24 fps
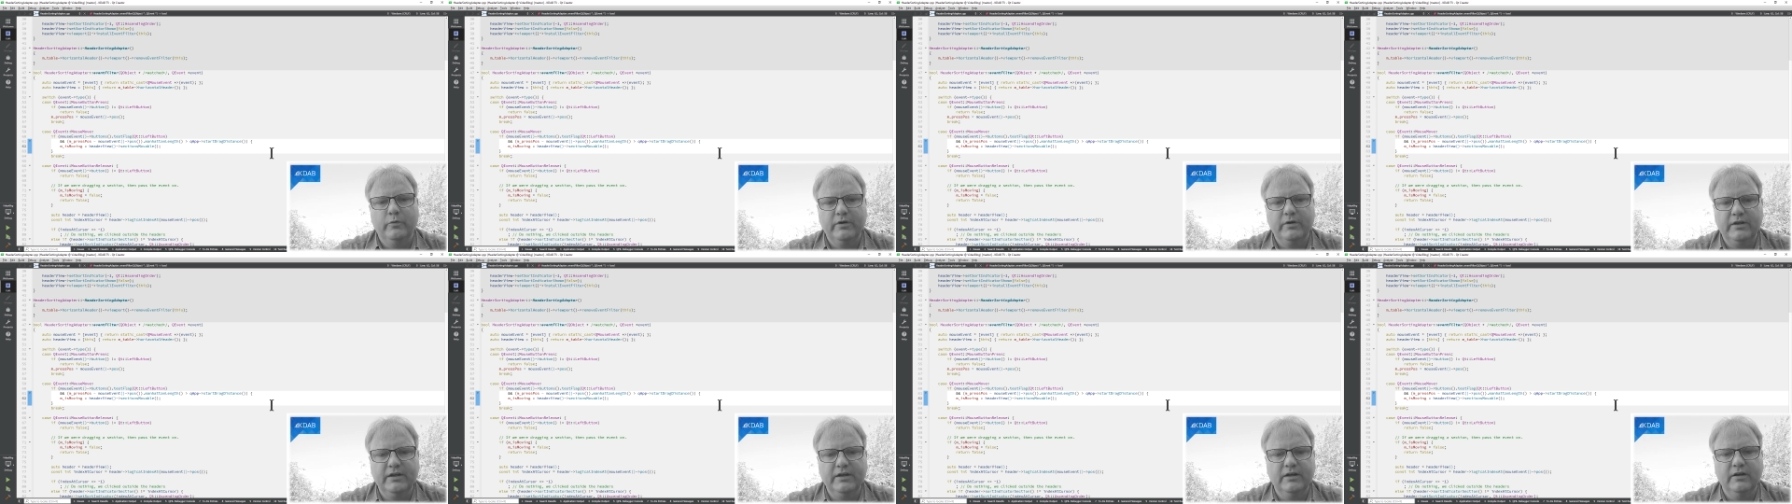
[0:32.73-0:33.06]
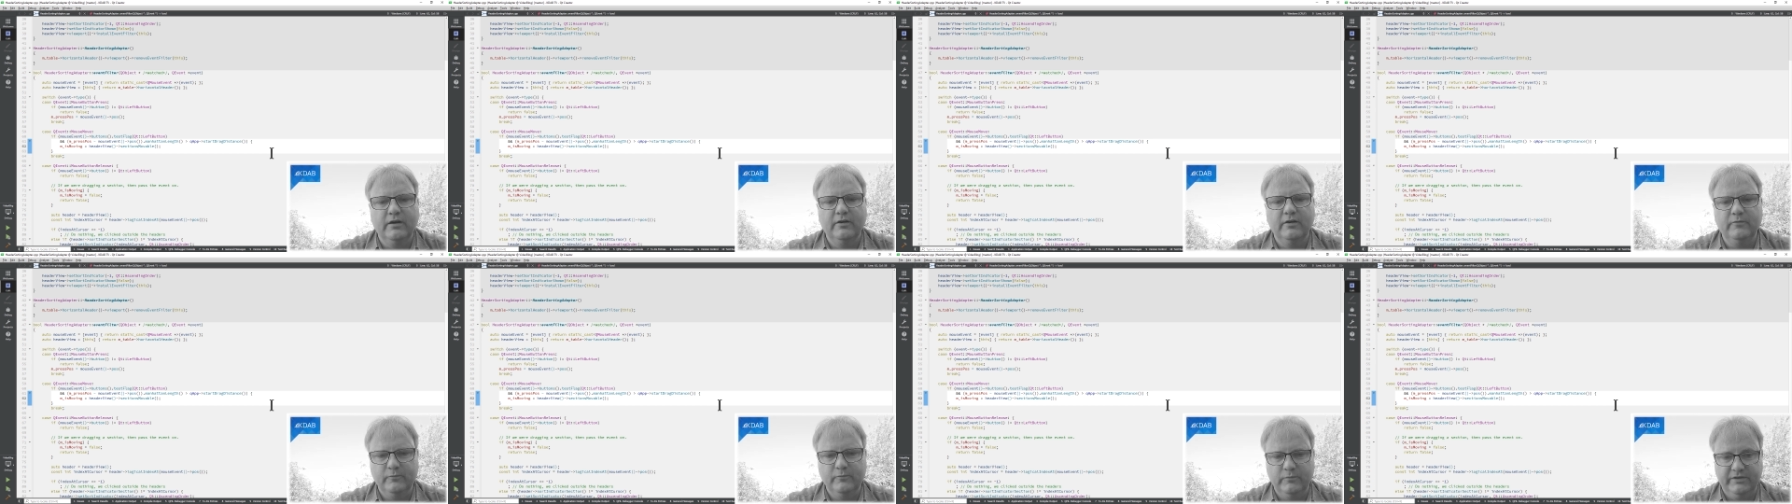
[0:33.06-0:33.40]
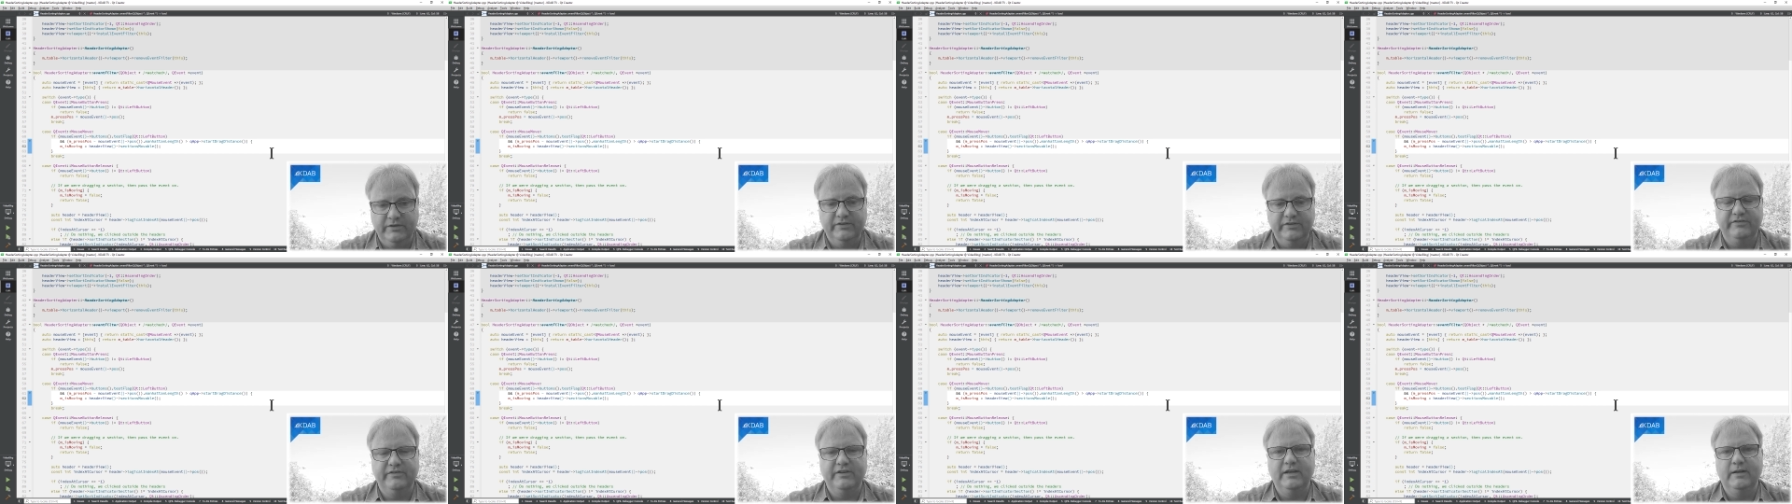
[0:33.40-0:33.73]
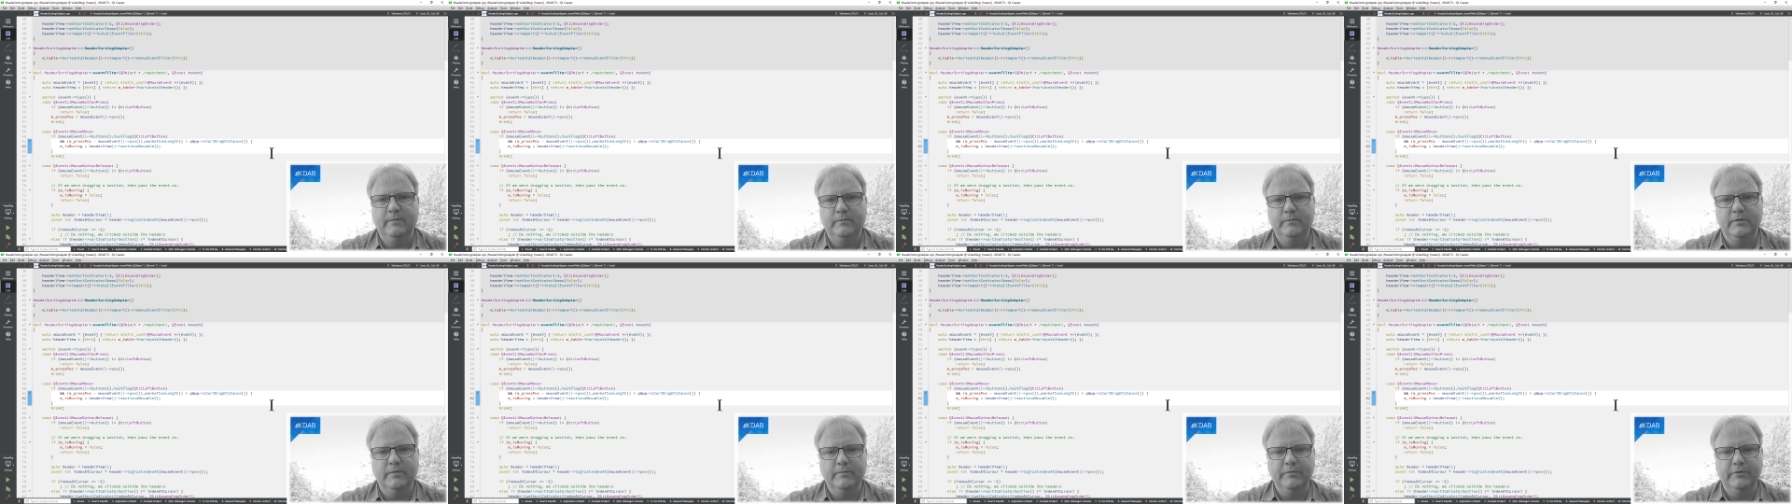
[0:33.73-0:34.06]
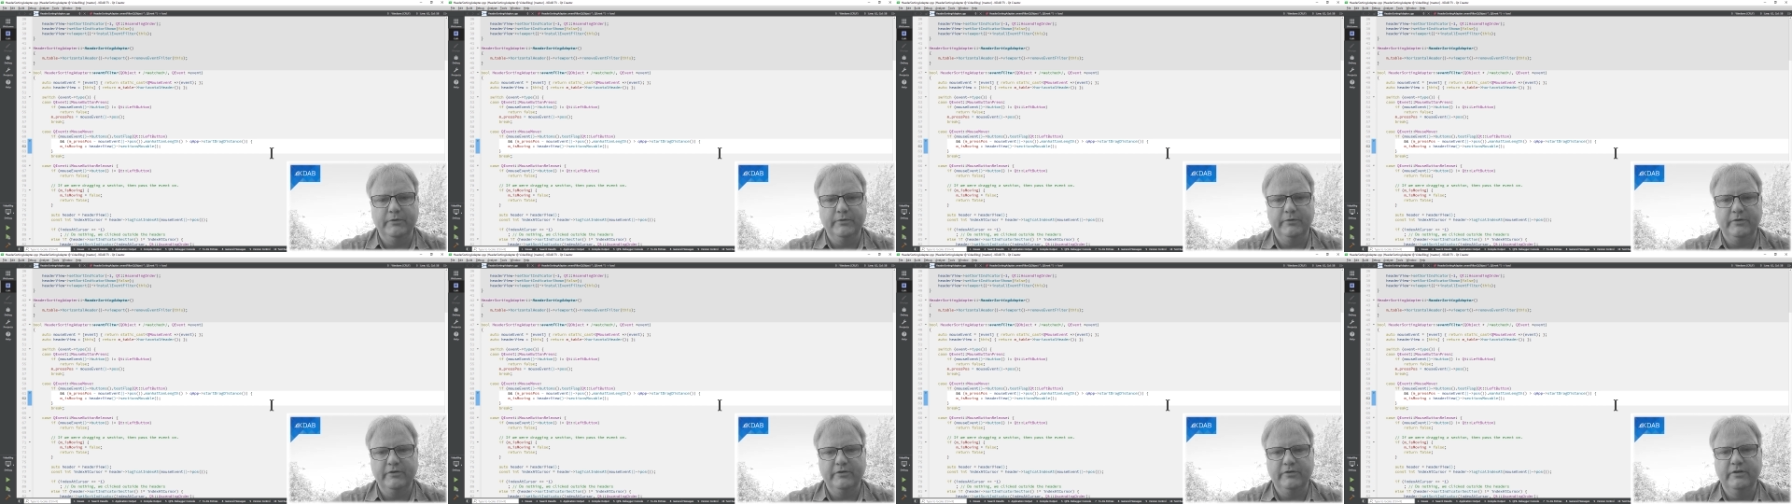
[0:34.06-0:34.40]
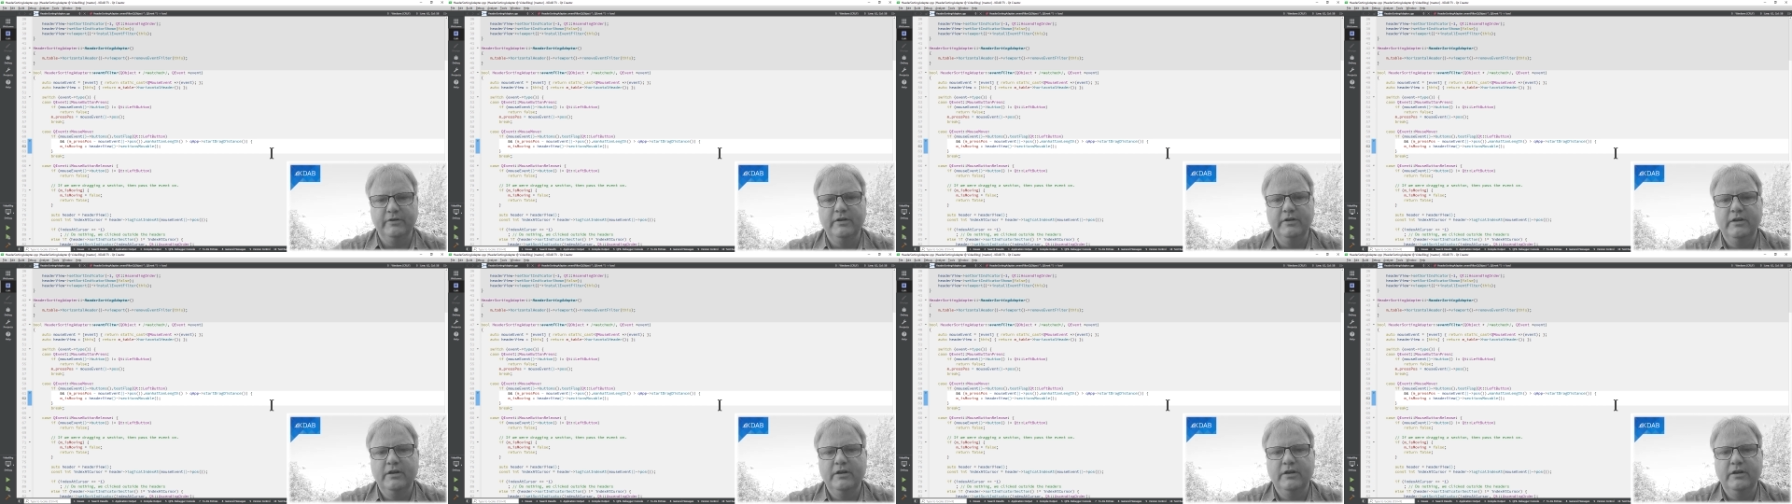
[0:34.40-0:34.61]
working on with the same computer,